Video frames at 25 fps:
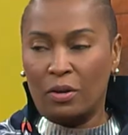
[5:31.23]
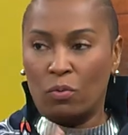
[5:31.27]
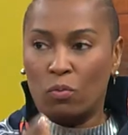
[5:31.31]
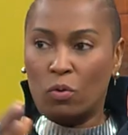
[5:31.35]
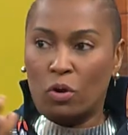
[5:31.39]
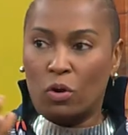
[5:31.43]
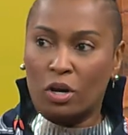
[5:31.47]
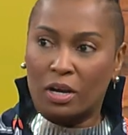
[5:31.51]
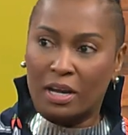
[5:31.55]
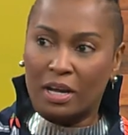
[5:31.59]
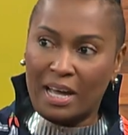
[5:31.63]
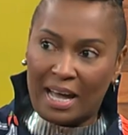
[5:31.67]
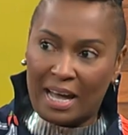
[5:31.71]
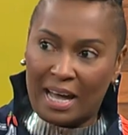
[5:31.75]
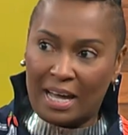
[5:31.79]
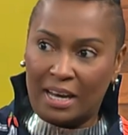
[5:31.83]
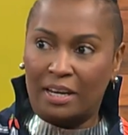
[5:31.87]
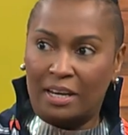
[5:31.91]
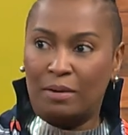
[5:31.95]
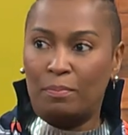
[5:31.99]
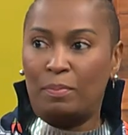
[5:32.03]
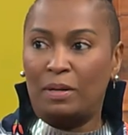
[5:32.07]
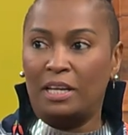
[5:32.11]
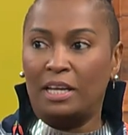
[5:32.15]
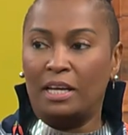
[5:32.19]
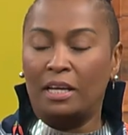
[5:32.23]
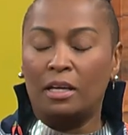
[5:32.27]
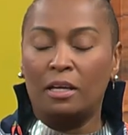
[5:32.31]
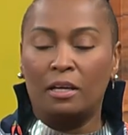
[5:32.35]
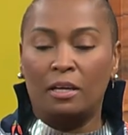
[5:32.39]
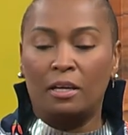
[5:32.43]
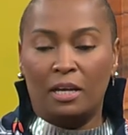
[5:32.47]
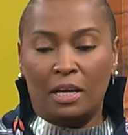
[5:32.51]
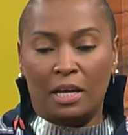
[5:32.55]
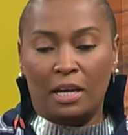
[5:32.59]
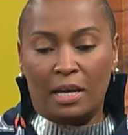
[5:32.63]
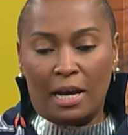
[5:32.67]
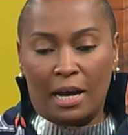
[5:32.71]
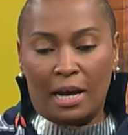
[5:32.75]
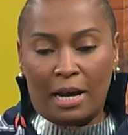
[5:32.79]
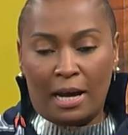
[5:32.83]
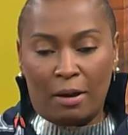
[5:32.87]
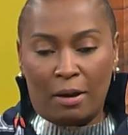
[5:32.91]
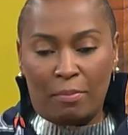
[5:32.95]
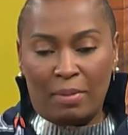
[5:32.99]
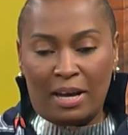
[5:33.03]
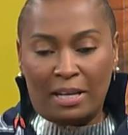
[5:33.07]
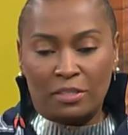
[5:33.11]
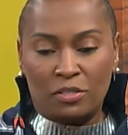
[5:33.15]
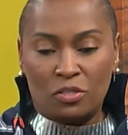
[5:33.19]
work and play.
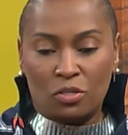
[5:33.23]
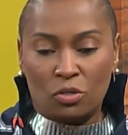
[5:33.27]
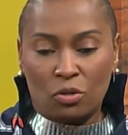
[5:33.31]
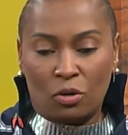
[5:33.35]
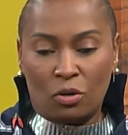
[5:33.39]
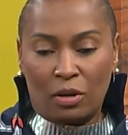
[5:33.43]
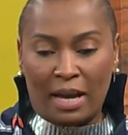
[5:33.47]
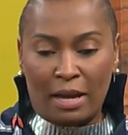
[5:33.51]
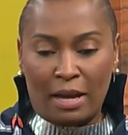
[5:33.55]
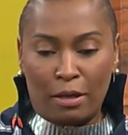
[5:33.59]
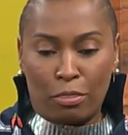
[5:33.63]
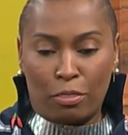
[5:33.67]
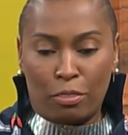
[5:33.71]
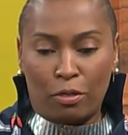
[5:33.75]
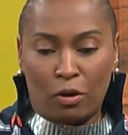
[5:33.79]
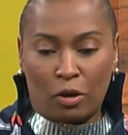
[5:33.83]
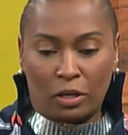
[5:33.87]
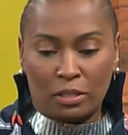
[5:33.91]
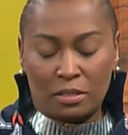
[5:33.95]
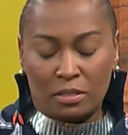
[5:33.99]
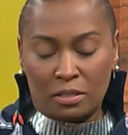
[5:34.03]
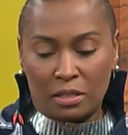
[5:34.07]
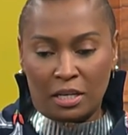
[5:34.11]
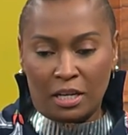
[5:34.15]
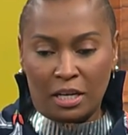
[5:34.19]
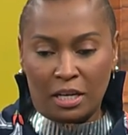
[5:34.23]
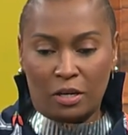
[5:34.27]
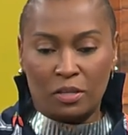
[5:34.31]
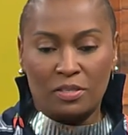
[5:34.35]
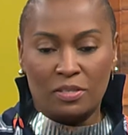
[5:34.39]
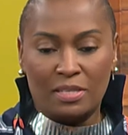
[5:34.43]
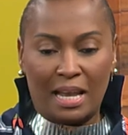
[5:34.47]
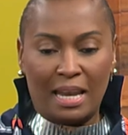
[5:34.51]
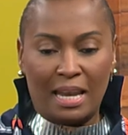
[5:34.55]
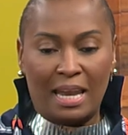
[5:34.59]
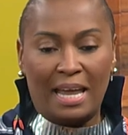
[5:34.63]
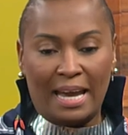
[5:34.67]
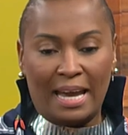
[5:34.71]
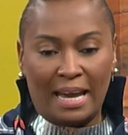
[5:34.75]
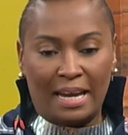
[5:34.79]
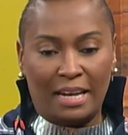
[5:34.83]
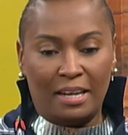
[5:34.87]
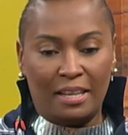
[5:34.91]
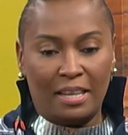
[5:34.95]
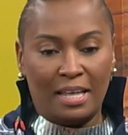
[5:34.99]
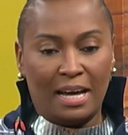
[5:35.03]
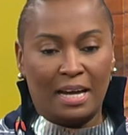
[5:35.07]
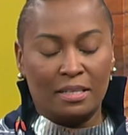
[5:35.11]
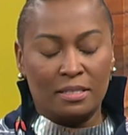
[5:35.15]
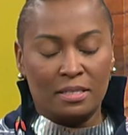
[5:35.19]
Um, and so I thought, here's a line
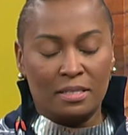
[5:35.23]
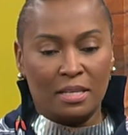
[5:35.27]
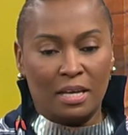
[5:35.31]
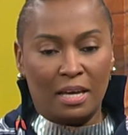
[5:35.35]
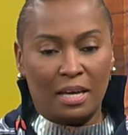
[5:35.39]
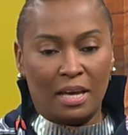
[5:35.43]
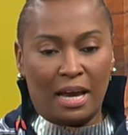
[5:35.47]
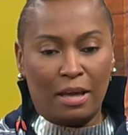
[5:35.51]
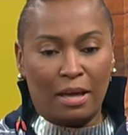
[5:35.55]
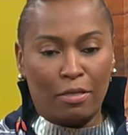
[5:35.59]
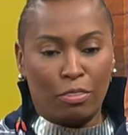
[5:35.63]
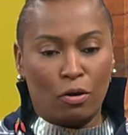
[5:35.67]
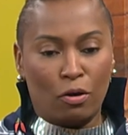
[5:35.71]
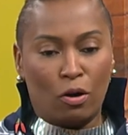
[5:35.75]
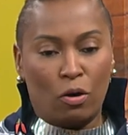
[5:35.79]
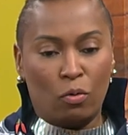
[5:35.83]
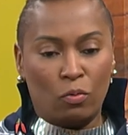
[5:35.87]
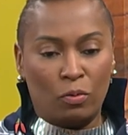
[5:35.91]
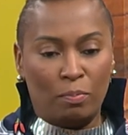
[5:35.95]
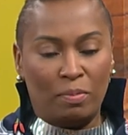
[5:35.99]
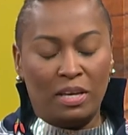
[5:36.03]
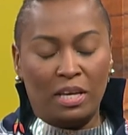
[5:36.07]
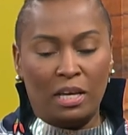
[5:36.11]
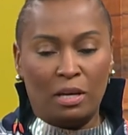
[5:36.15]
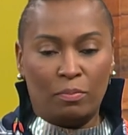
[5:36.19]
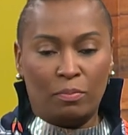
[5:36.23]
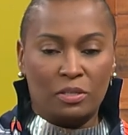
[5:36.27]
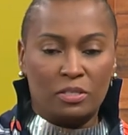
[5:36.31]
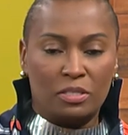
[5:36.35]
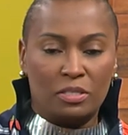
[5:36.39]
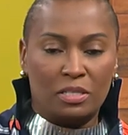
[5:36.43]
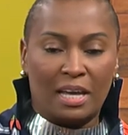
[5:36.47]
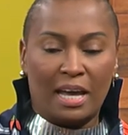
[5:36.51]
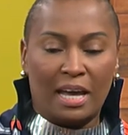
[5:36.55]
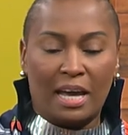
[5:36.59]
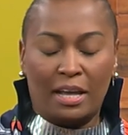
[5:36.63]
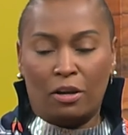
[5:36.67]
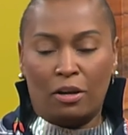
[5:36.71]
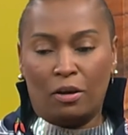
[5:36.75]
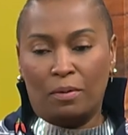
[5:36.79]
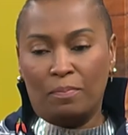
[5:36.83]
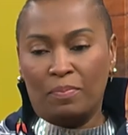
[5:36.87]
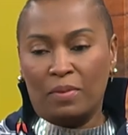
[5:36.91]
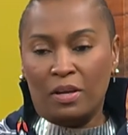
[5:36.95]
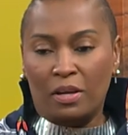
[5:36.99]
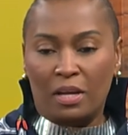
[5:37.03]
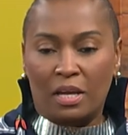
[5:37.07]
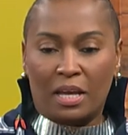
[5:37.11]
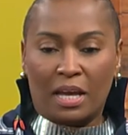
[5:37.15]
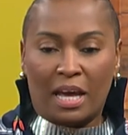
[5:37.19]
that I thought would be able to kind of,
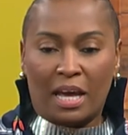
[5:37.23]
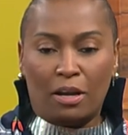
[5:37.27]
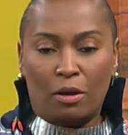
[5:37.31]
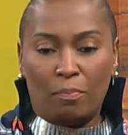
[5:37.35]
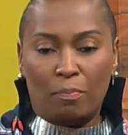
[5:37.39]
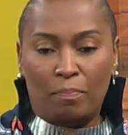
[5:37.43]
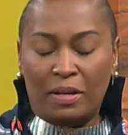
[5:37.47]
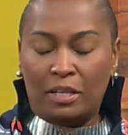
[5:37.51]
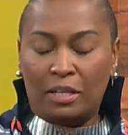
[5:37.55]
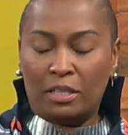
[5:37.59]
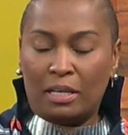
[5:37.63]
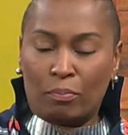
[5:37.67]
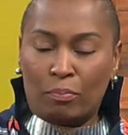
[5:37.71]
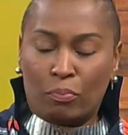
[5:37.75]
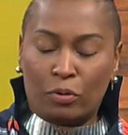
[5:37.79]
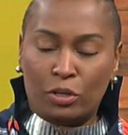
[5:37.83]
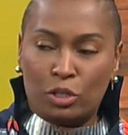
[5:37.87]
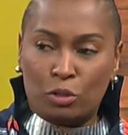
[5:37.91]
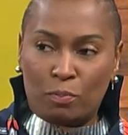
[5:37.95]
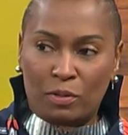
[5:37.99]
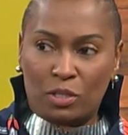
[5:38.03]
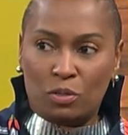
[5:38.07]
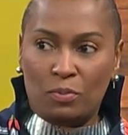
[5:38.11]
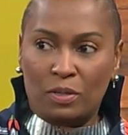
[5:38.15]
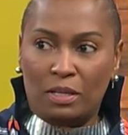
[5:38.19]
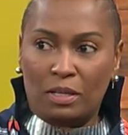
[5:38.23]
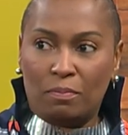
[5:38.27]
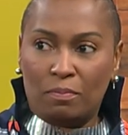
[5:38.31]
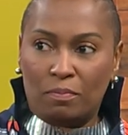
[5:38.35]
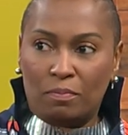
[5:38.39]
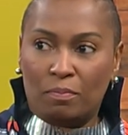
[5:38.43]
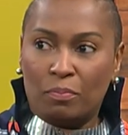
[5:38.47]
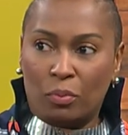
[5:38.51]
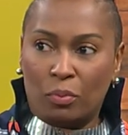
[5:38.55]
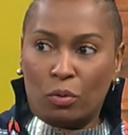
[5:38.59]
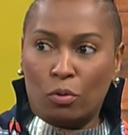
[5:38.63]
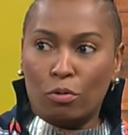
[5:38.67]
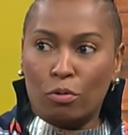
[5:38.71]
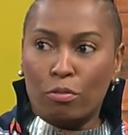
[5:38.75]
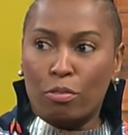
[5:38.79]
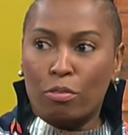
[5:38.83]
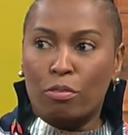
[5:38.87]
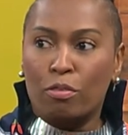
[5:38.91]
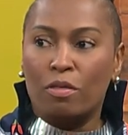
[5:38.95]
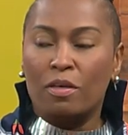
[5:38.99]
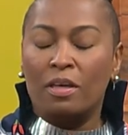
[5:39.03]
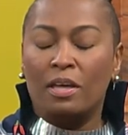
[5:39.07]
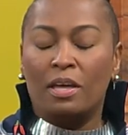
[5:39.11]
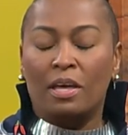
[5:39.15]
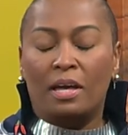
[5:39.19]
kind of build a bridge between both.
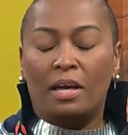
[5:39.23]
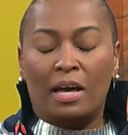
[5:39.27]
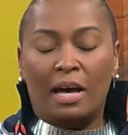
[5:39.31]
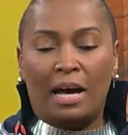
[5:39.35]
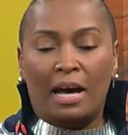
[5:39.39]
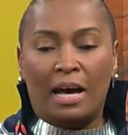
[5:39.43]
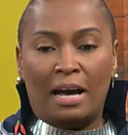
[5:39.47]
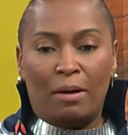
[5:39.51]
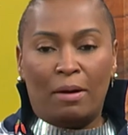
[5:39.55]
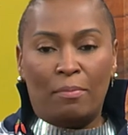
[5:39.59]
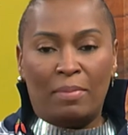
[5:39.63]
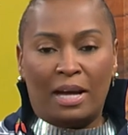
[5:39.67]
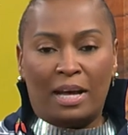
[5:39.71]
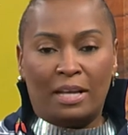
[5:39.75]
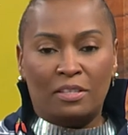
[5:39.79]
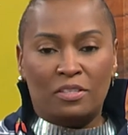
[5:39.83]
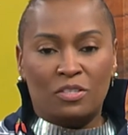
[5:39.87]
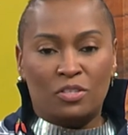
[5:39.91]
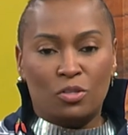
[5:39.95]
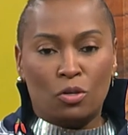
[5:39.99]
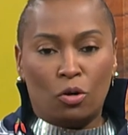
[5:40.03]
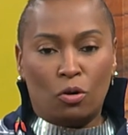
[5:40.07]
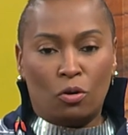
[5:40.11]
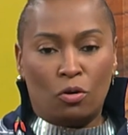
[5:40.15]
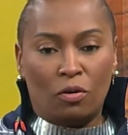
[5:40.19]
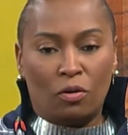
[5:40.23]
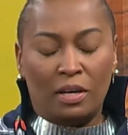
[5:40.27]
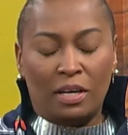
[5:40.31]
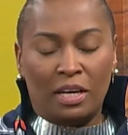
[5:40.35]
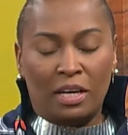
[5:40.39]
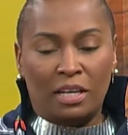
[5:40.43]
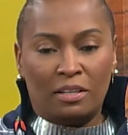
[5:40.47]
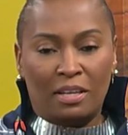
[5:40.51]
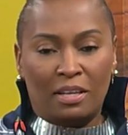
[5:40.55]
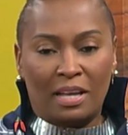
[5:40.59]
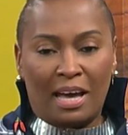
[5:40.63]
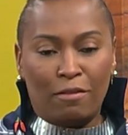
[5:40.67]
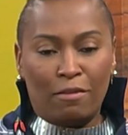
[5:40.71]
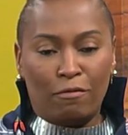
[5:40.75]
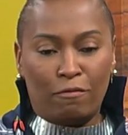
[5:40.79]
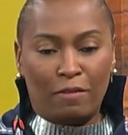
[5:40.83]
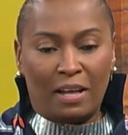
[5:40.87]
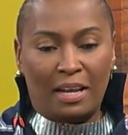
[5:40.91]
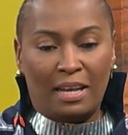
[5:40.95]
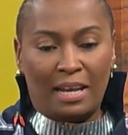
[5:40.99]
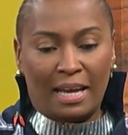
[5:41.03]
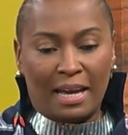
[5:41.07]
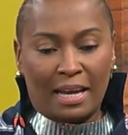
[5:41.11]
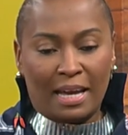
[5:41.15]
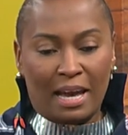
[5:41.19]
Um, and so it, I
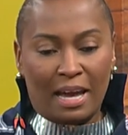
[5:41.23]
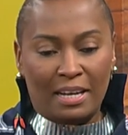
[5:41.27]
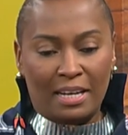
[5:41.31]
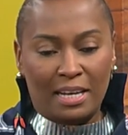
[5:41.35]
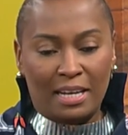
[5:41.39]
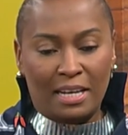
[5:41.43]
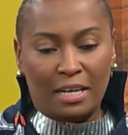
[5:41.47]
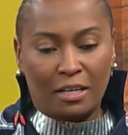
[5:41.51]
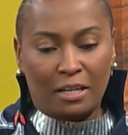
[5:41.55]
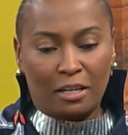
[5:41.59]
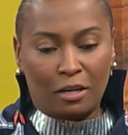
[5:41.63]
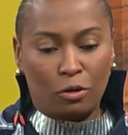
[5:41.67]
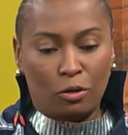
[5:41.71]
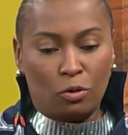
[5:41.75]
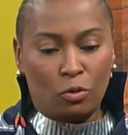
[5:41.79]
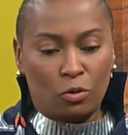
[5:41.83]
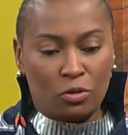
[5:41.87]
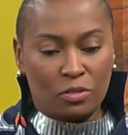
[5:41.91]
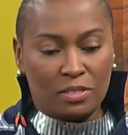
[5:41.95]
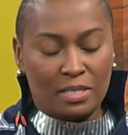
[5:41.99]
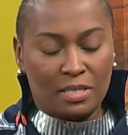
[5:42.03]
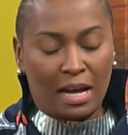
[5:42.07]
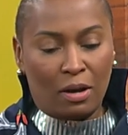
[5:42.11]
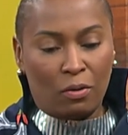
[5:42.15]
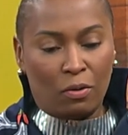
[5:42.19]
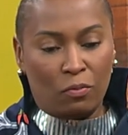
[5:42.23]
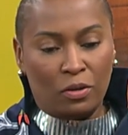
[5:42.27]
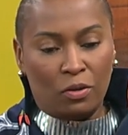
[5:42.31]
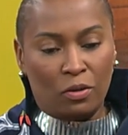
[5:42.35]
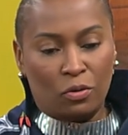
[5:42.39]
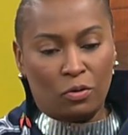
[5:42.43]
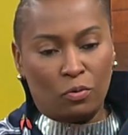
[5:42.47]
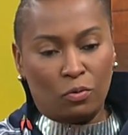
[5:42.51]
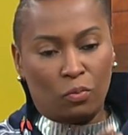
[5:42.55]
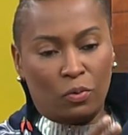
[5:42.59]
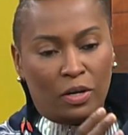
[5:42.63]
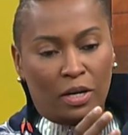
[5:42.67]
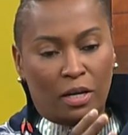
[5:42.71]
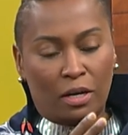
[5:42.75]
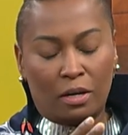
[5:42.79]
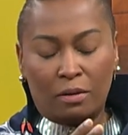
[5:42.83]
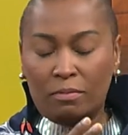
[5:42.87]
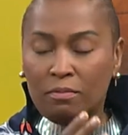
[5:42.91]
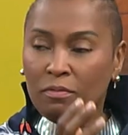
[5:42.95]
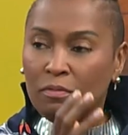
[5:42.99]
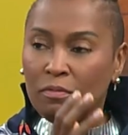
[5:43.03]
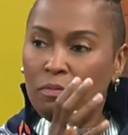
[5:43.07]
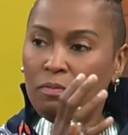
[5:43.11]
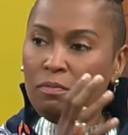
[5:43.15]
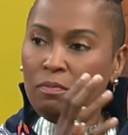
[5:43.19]
felt like I needed clothes that you could wear
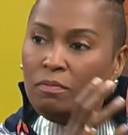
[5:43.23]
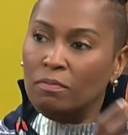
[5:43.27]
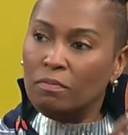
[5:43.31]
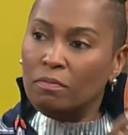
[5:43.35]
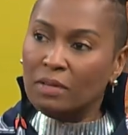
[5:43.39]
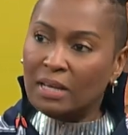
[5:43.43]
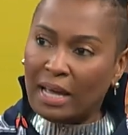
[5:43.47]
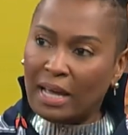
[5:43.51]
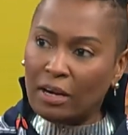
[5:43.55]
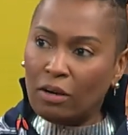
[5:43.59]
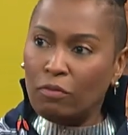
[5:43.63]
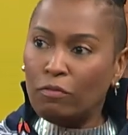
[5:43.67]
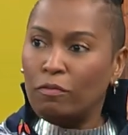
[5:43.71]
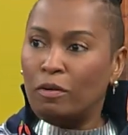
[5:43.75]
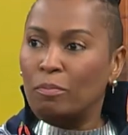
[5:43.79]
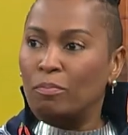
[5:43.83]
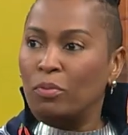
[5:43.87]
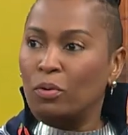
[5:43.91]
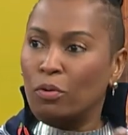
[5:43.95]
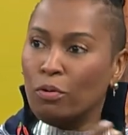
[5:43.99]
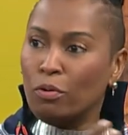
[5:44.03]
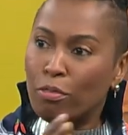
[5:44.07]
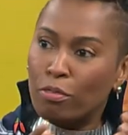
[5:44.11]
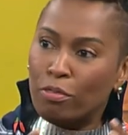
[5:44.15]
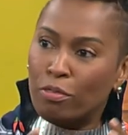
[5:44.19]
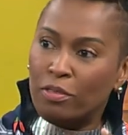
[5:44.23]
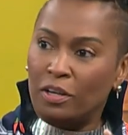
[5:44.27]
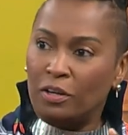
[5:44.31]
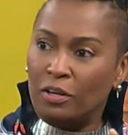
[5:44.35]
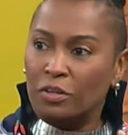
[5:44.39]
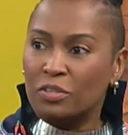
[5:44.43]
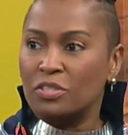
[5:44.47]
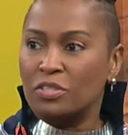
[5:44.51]
kind of for both, you know, mm